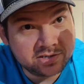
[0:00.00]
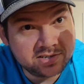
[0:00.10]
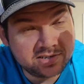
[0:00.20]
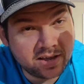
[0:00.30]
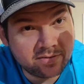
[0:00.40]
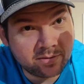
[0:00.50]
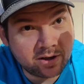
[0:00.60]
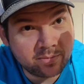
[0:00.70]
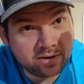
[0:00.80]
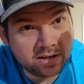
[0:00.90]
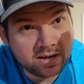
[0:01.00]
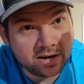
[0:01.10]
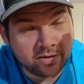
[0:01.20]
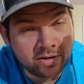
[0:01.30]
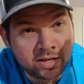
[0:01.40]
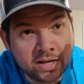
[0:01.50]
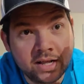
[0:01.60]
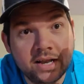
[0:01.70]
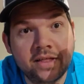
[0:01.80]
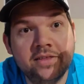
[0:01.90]
G7 I'm coming to here.
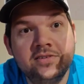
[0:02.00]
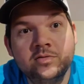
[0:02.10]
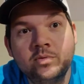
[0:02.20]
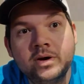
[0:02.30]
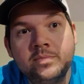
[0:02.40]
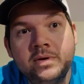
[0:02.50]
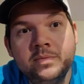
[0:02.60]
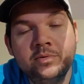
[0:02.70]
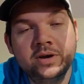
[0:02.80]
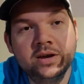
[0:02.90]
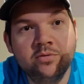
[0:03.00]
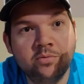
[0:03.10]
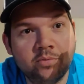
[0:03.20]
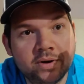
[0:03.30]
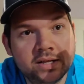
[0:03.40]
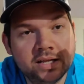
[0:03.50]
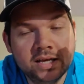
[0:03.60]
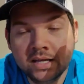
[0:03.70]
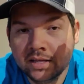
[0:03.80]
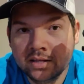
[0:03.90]
Now this is where people get
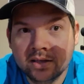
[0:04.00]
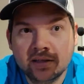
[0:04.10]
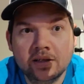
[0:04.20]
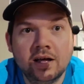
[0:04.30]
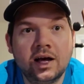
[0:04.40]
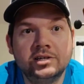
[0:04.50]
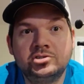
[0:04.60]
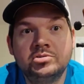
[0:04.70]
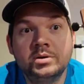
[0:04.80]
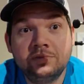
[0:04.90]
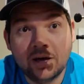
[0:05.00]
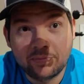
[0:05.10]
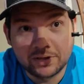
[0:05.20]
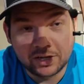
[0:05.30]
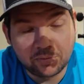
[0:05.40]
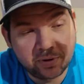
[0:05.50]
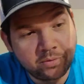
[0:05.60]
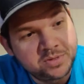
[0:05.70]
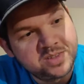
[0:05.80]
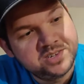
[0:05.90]
really tripped up a little
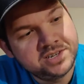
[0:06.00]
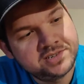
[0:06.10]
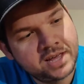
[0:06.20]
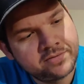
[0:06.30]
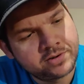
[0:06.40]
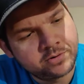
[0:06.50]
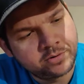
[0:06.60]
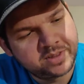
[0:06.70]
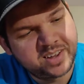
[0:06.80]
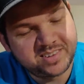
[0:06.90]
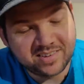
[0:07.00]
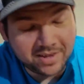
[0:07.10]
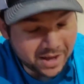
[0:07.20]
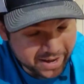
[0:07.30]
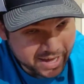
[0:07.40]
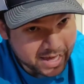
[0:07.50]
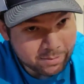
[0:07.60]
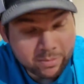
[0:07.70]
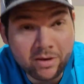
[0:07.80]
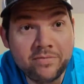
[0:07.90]
bit with the G7 chord because they say, I
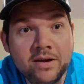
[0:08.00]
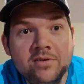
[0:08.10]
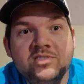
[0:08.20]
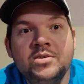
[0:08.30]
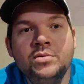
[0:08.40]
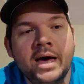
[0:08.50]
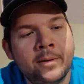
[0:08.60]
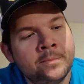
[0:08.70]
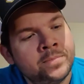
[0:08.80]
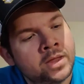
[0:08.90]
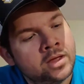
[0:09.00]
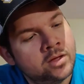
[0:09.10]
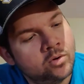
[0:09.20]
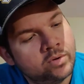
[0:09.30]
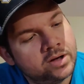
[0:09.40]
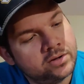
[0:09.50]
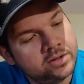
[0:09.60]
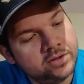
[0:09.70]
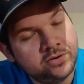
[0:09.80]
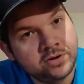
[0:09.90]
can't make my fingers do that.
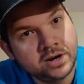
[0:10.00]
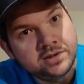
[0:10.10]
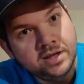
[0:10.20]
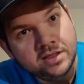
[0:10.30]
Well, you're going